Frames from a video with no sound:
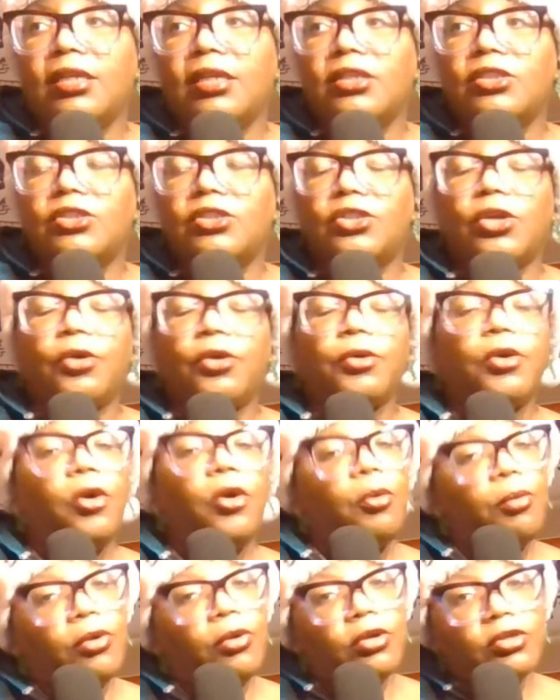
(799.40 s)
So go
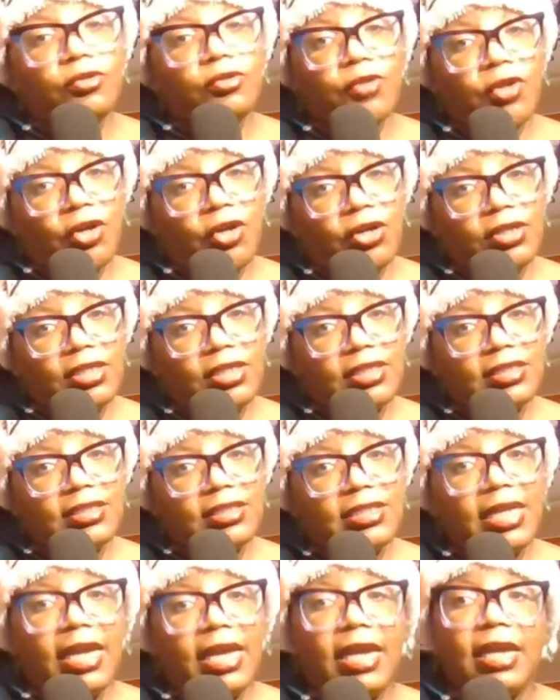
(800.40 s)
Birds
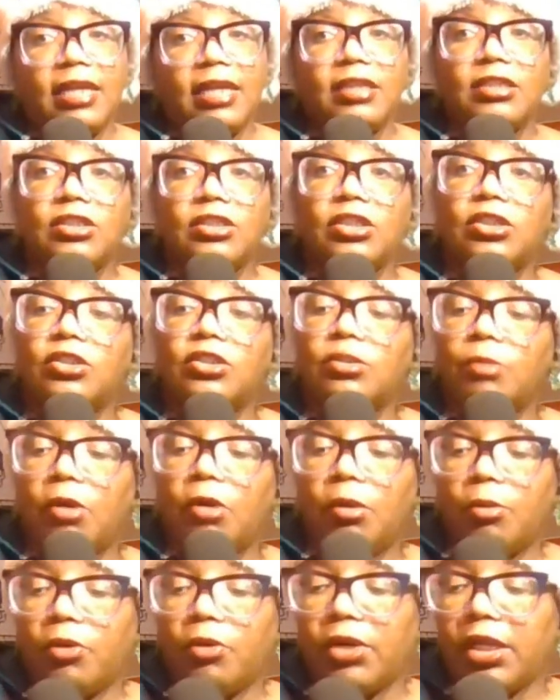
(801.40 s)
regardless. And
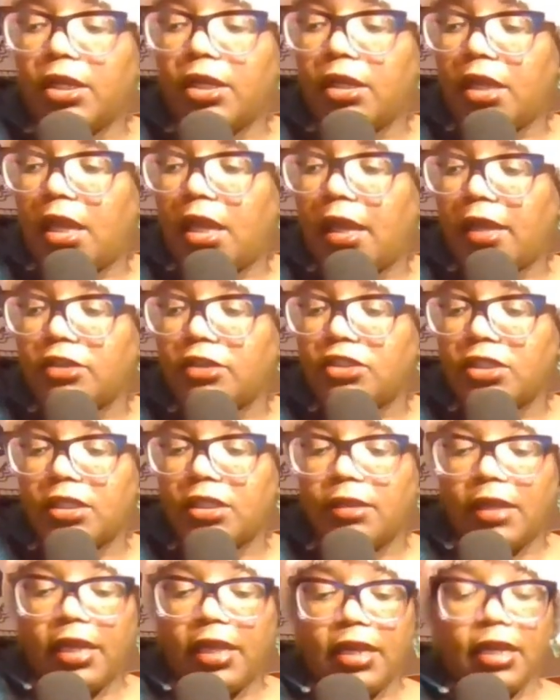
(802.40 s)
tomorrow morning,
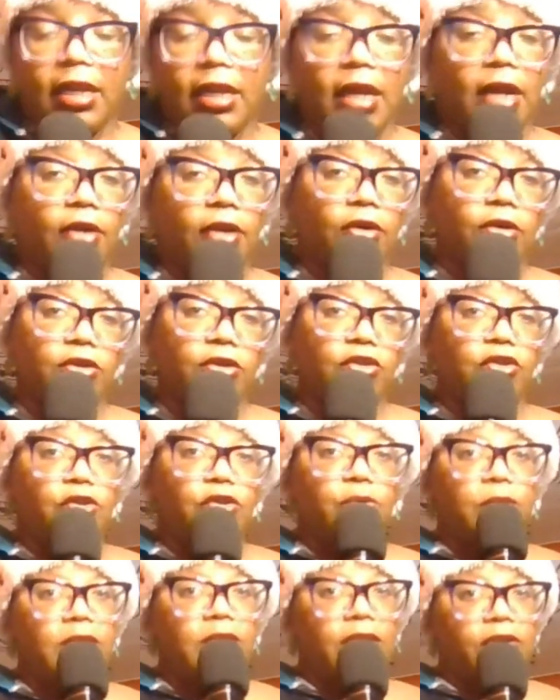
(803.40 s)
actually, Eddie and I are going to
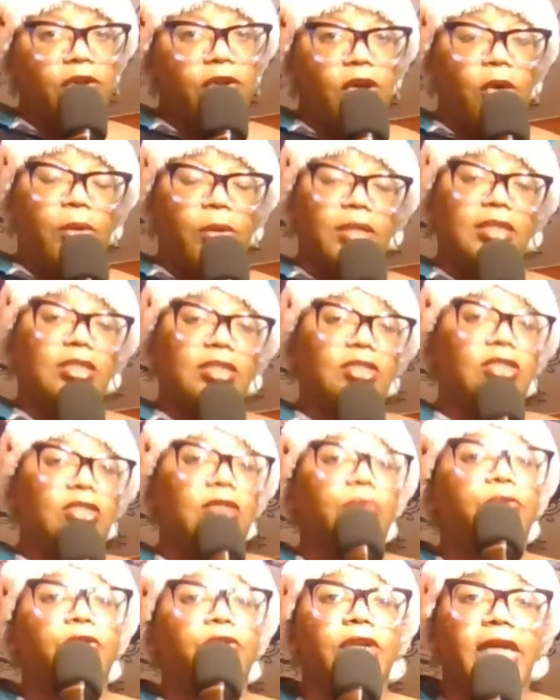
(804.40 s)
do another co-ed
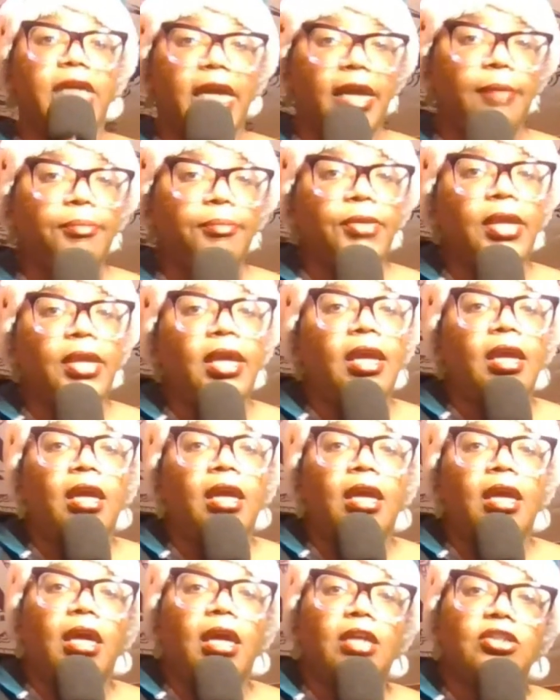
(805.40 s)
edition pregame
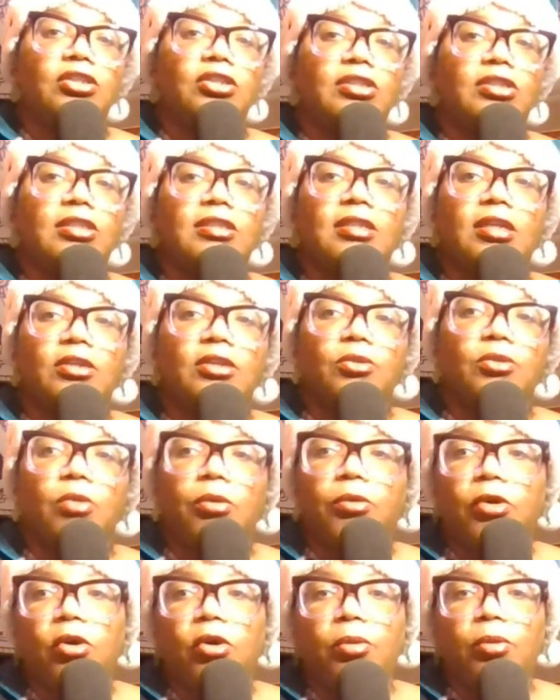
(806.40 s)
and just discuss what
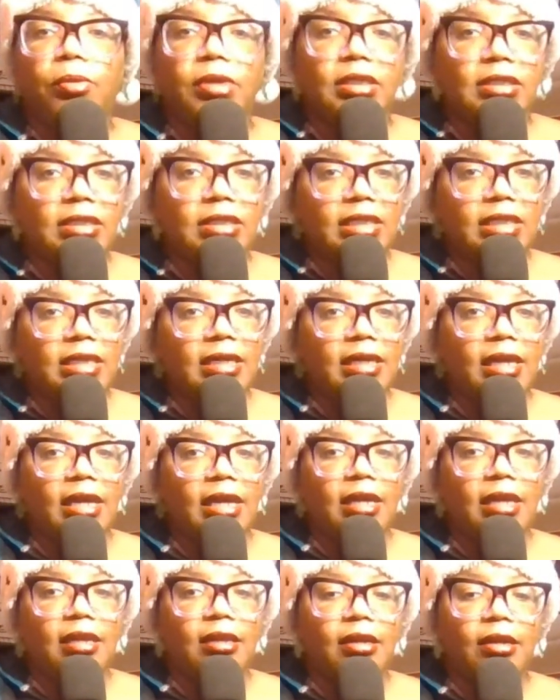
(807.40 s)
we're hoping to see
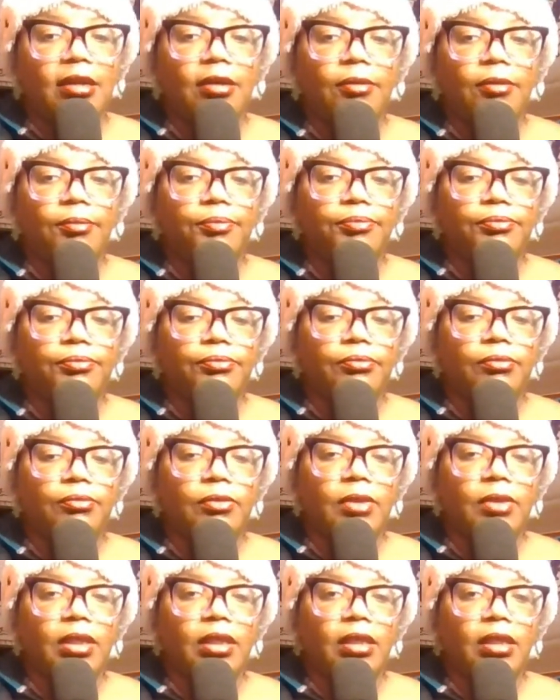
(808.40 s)
and um,
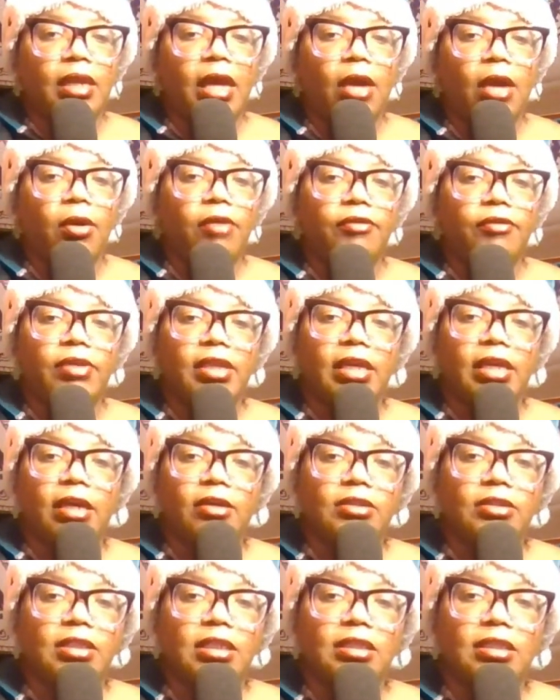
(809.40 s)
how everything
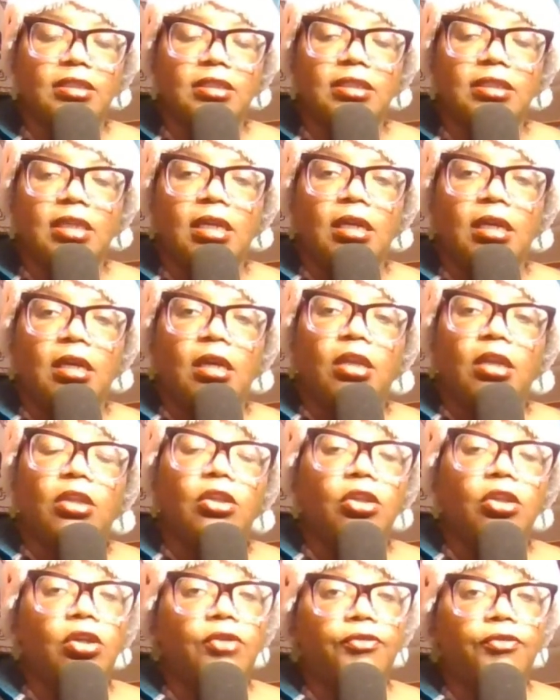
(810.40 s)
else has
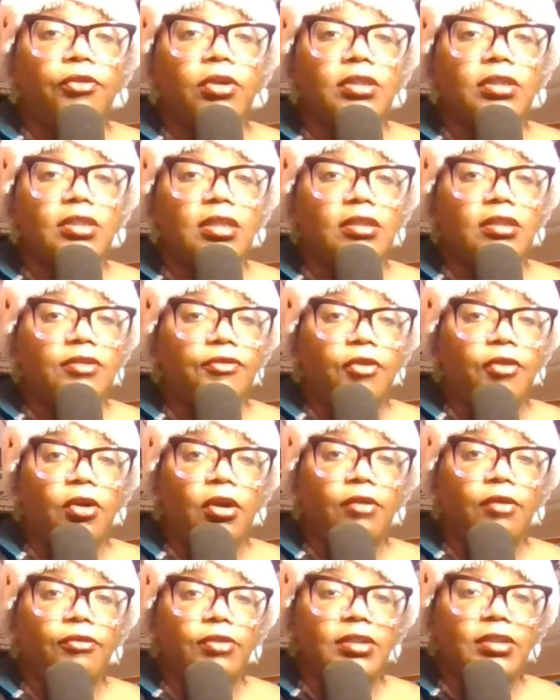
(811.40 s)
looked for us thus
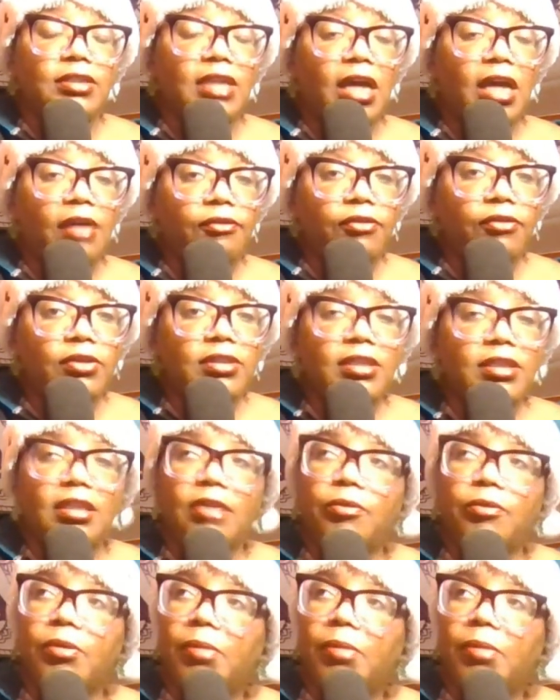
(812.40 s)
far for this conference. And then we